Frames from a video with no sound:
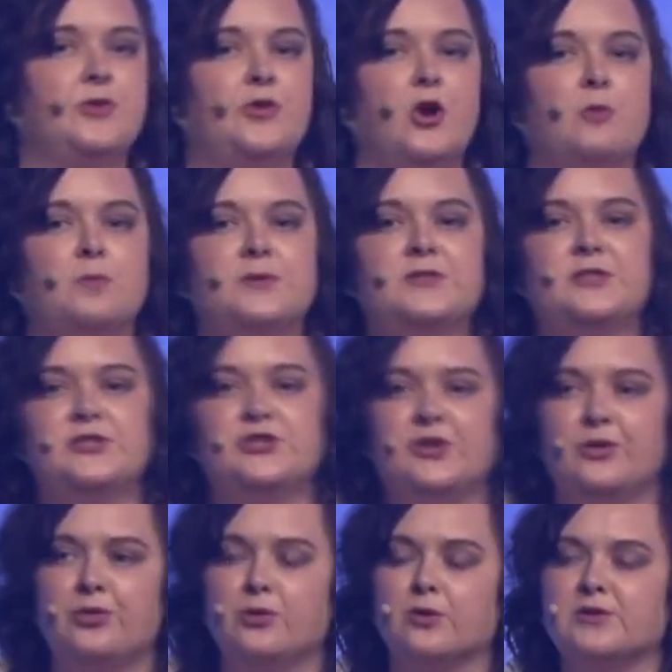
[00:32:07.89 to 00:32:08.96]
their
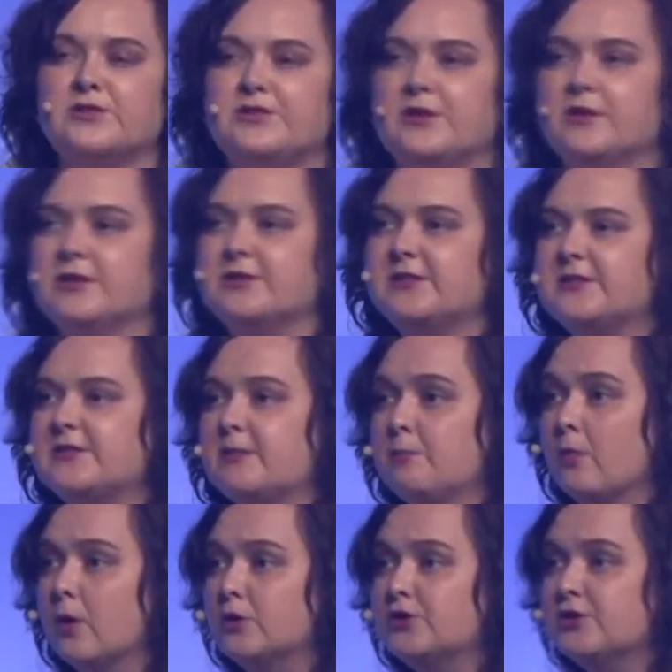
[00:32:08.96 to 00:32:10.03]
position through a series of
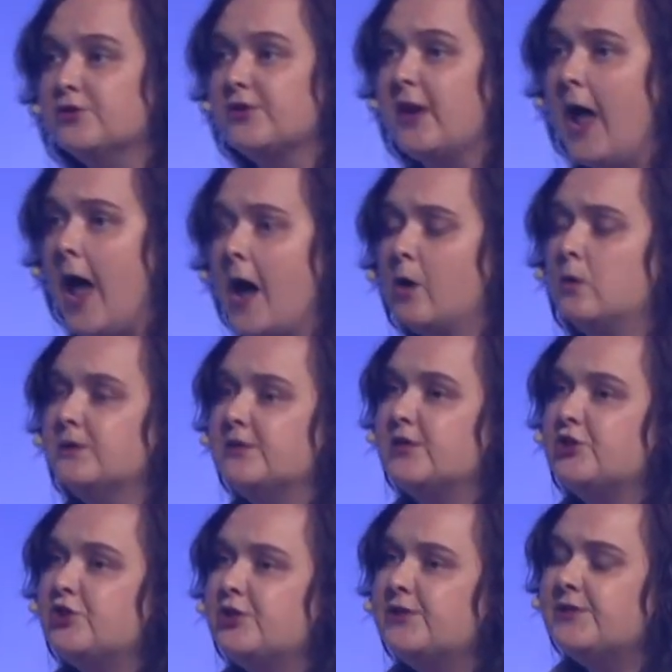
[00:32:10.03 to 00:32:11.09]
mergers and
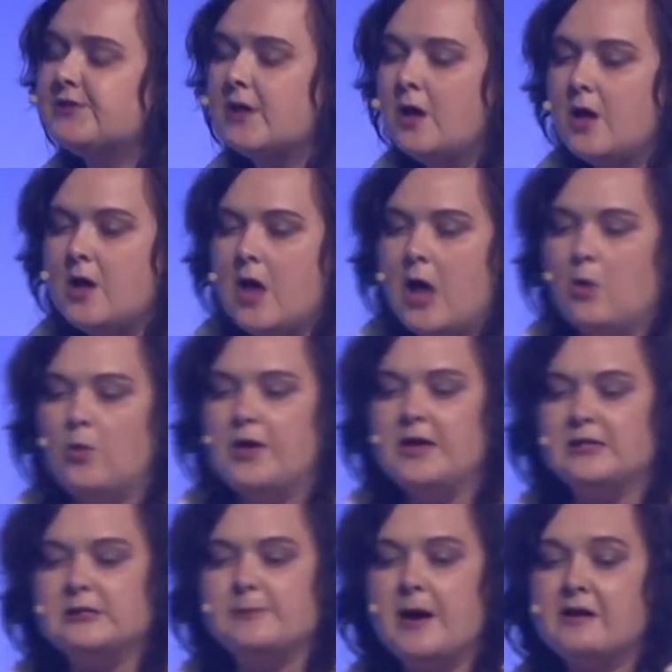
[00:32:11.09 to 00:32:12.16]
acquisitions, and we
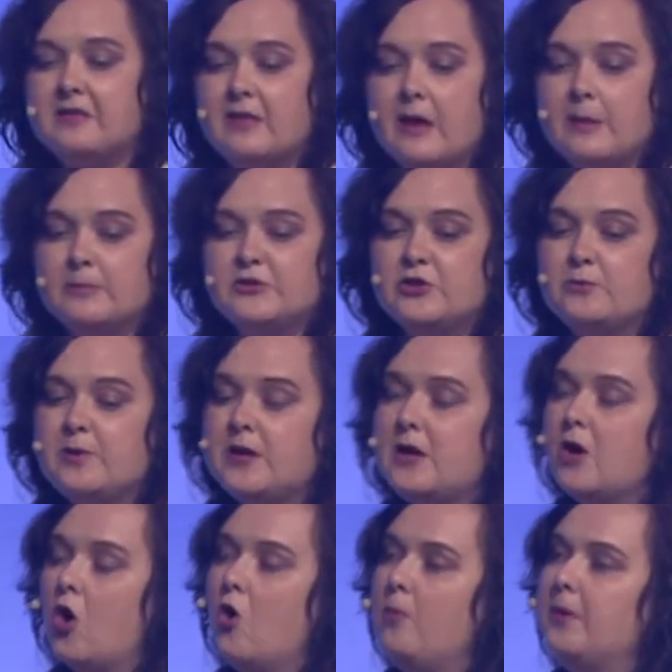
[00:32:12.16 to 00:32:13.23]
expect them to
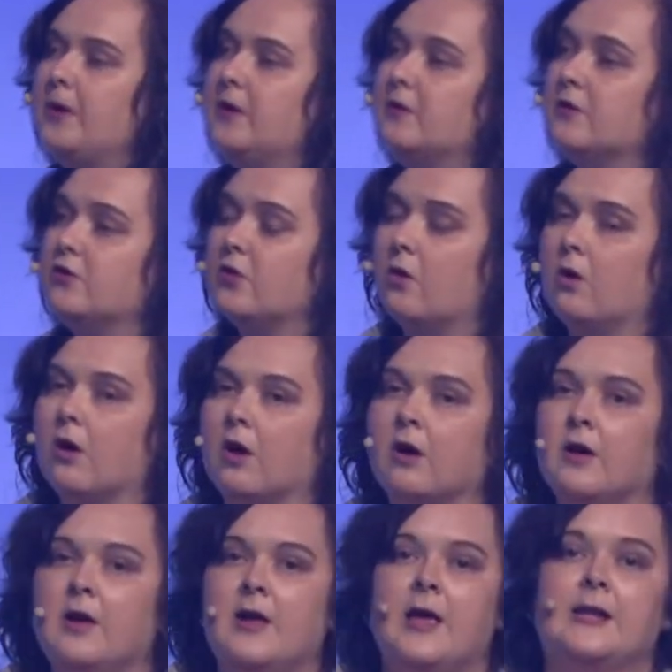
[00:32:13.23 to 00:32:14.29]
be opening the door
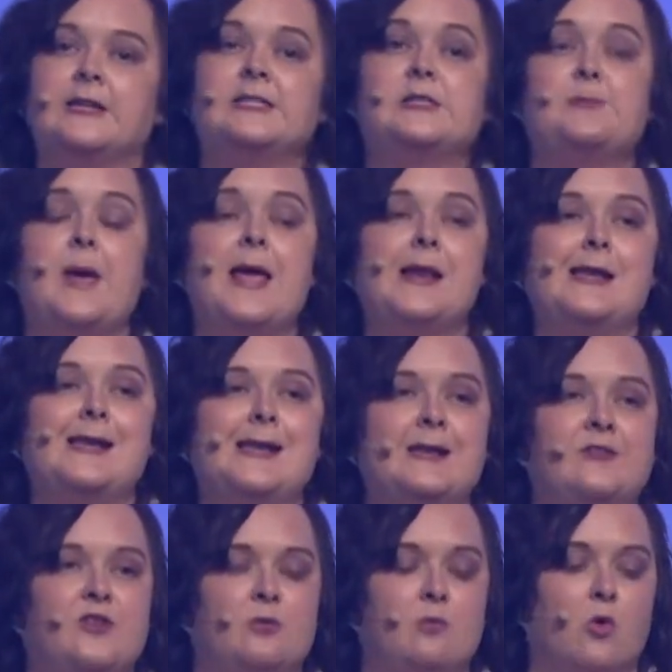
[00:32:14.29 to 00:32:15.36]
and expanding
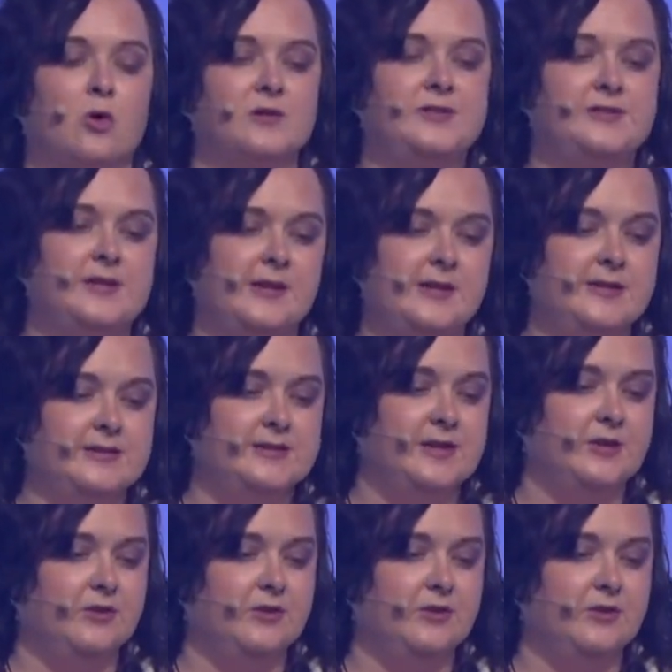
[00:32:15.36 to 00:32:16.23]
into more cities in